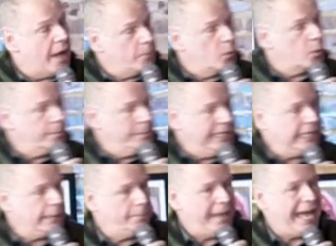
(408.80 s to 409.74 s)
more
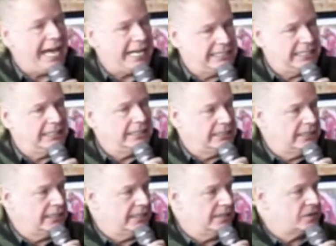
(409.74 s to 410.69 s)
meaning packed into
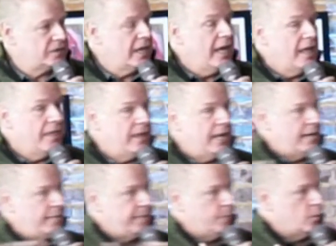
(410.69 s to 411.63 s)
this than
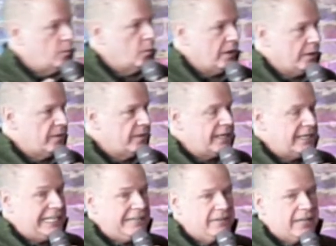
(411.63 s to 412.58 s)

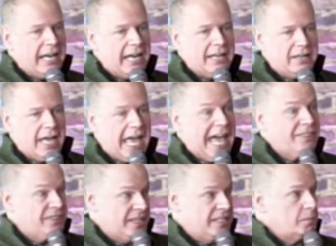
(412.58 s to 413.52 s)
even
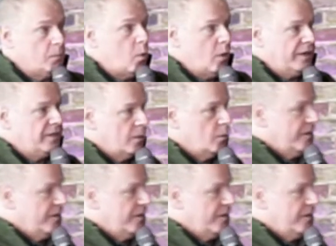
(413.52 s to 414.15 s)
at this point that we